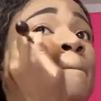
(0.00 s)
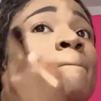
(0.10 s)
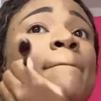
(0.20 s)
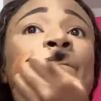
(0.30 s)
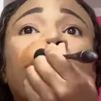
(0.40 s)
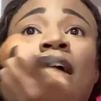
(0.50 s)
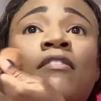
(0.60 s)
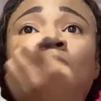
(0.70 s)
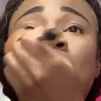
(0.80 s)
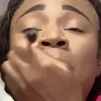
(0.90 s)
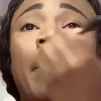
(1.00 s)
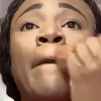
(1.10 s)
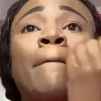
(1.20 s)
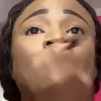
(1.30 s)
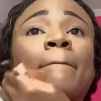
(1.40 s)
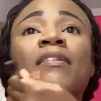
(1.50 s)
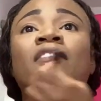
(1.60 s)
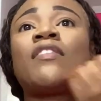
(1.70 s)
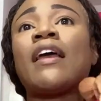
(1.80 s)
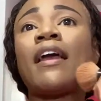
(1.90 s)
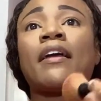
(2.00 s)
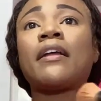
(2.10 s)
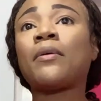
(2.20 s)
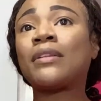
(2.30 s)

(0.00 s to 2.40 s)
obviously if they hanging out with these